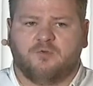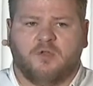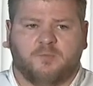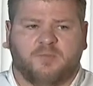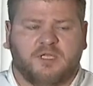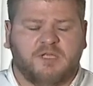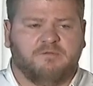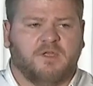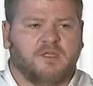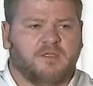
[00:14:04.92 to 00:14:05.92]
not believe
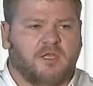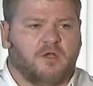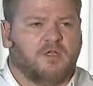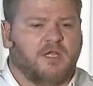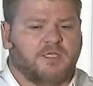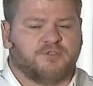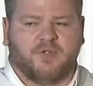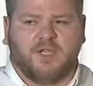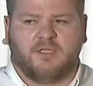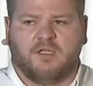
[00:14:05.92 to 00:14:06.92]
that online
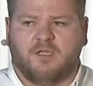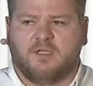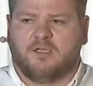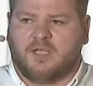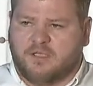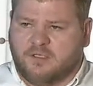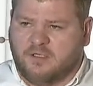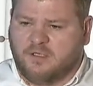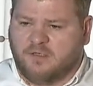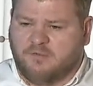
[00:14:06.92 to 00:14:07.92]
trade can
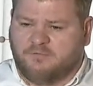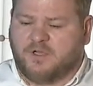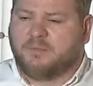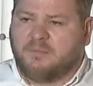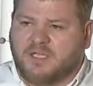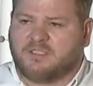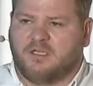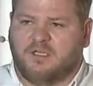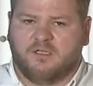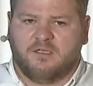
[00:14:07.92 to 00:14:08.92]

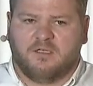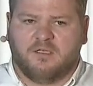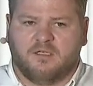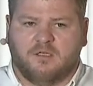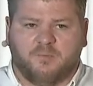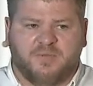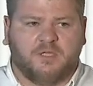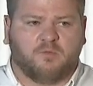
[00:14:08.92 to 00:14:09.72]
fundamentally compete.